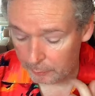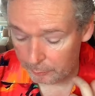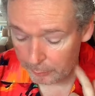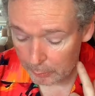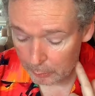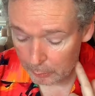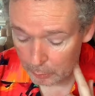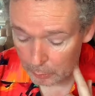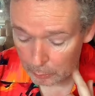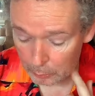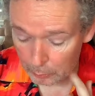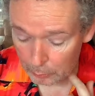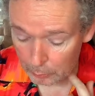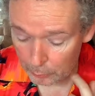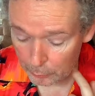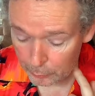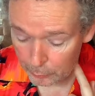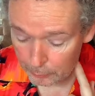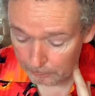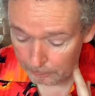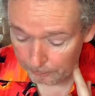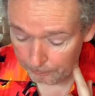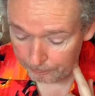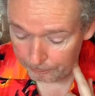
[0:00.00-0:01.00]

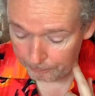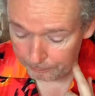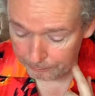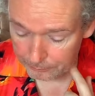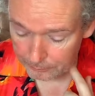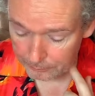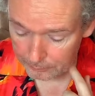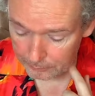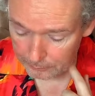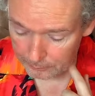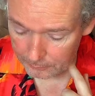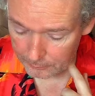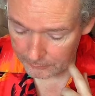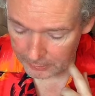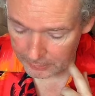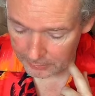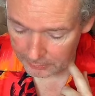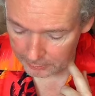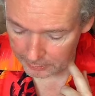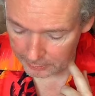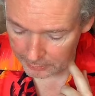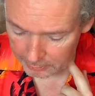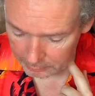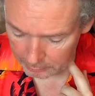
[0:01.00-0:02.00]
vocals.
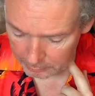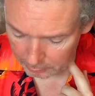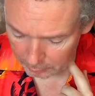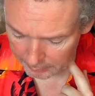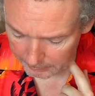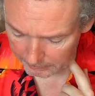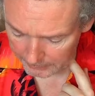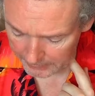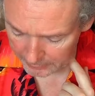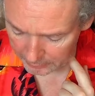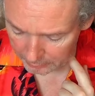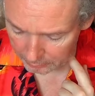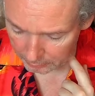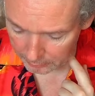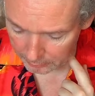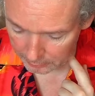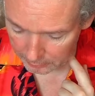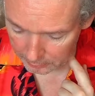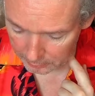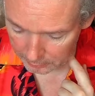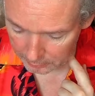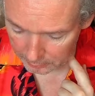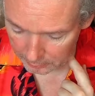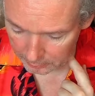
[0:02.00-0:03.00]
Did I call him Ezra?
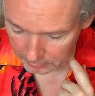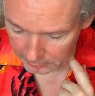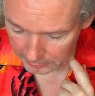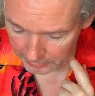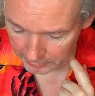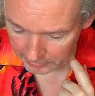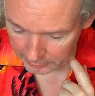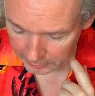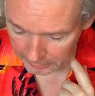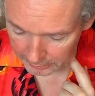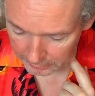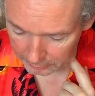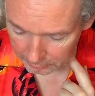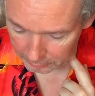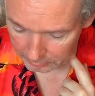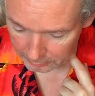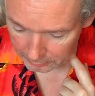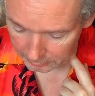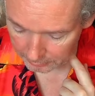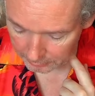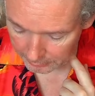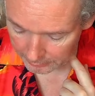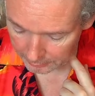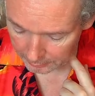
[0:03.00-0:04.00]
It is Ezra
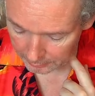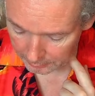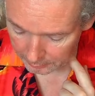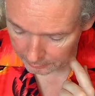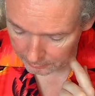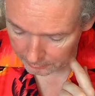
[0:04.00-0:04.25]
Koenig.